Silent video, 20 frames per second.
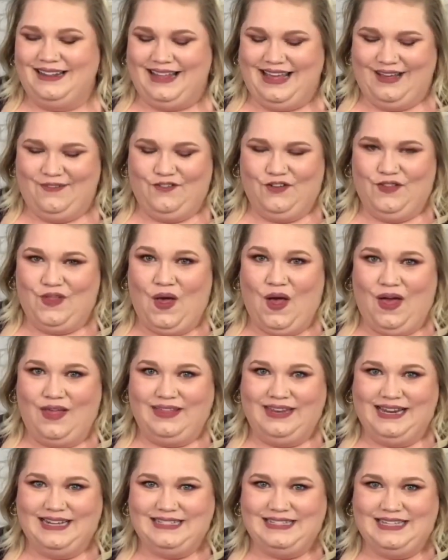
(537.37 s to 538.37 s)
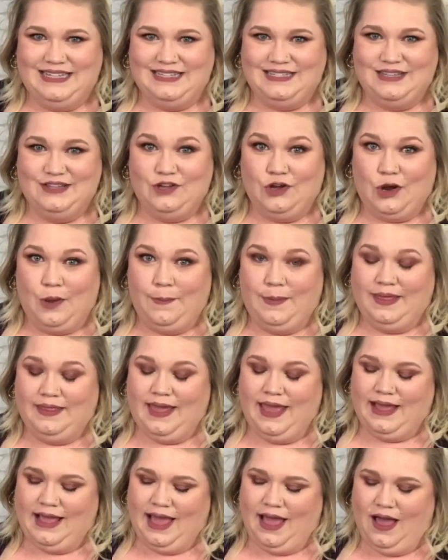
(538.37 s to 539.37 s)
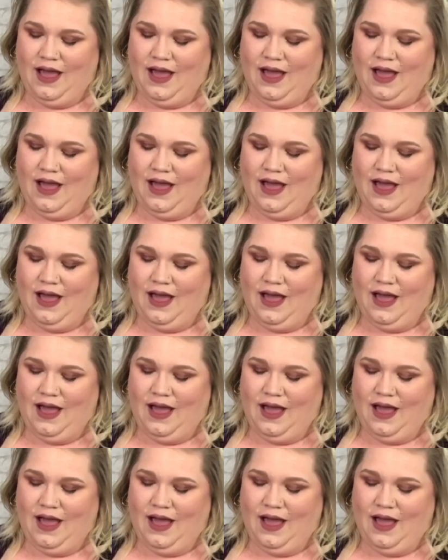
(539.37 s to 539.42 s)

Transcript: like for the holiday season, you're going to be like,